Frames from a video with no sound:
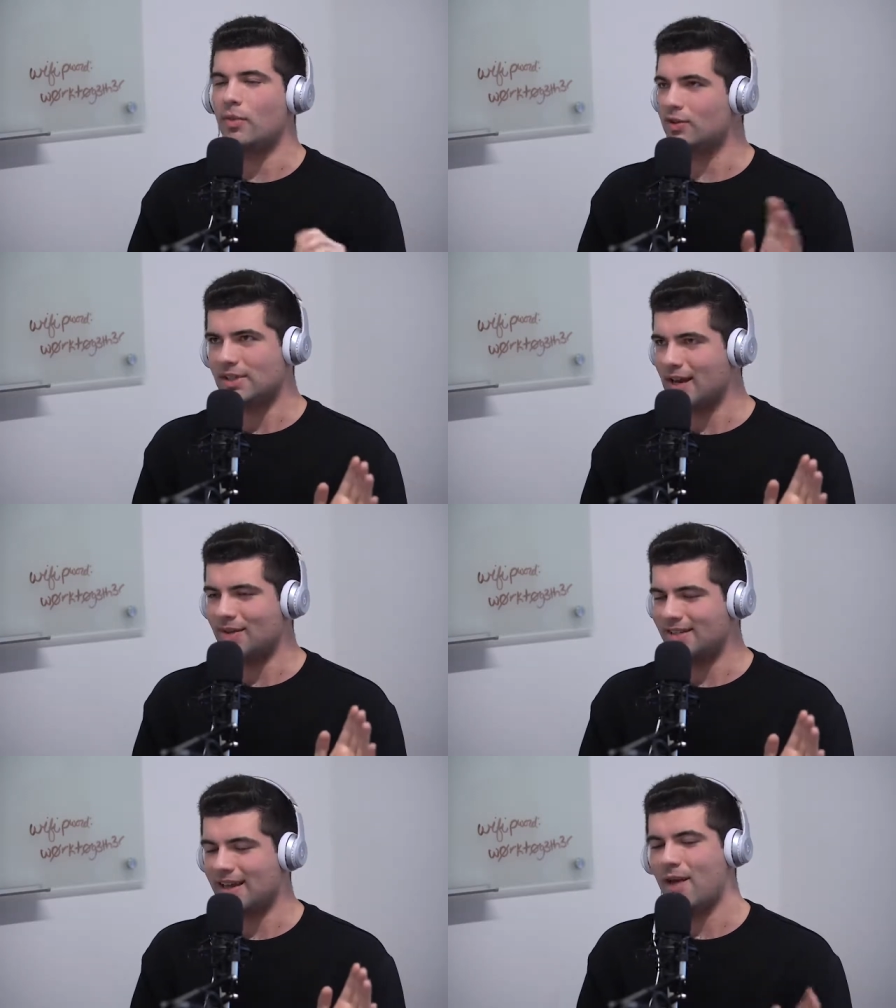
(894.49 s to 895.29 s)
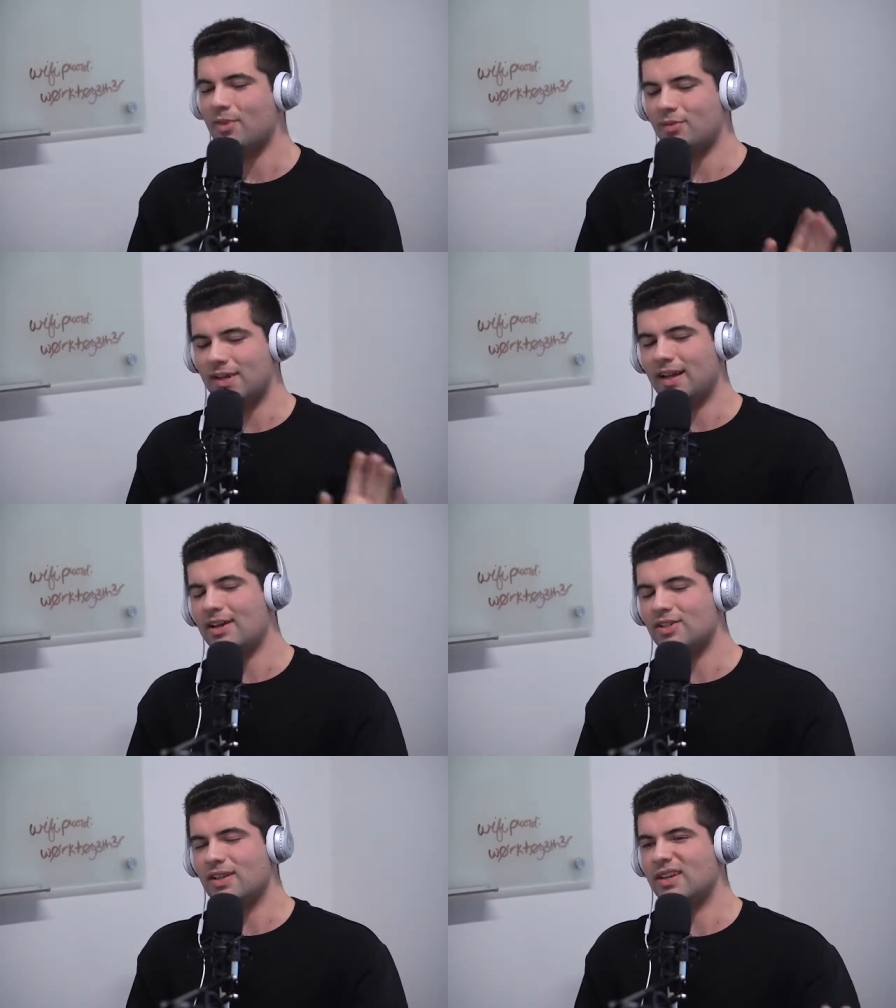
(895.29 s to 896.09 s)
Most of the time that doesn't happen, but I
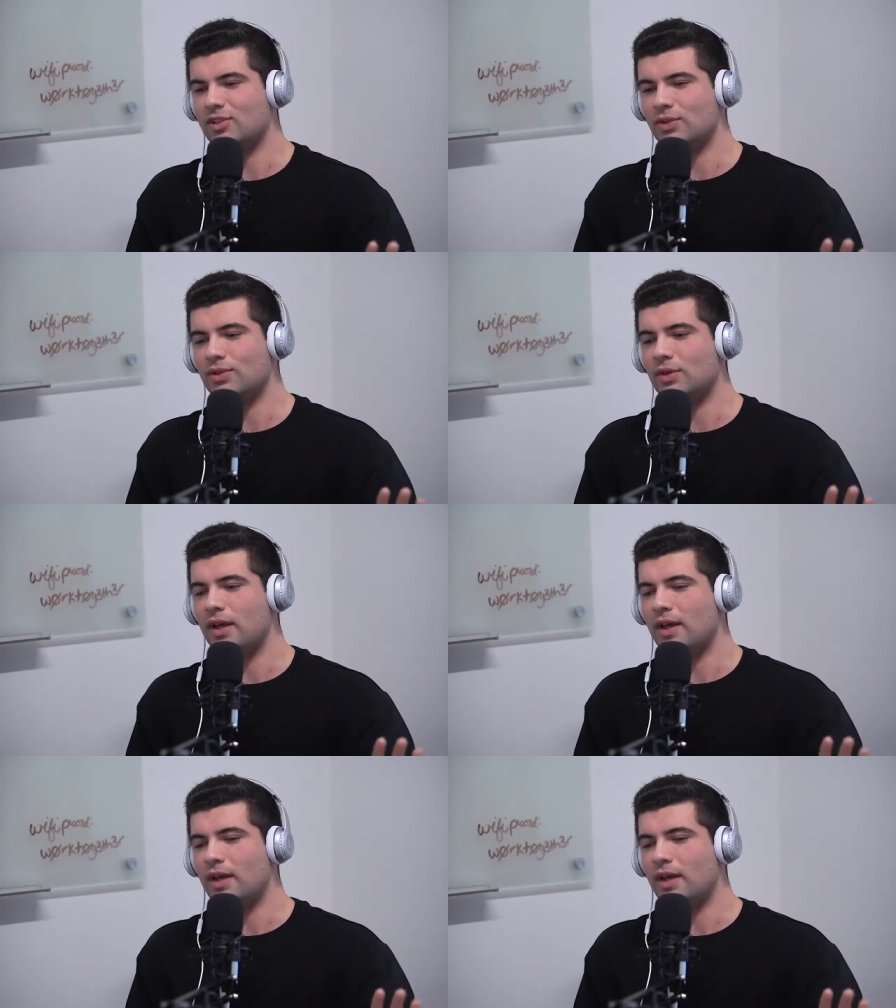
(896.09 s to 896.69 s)
just like to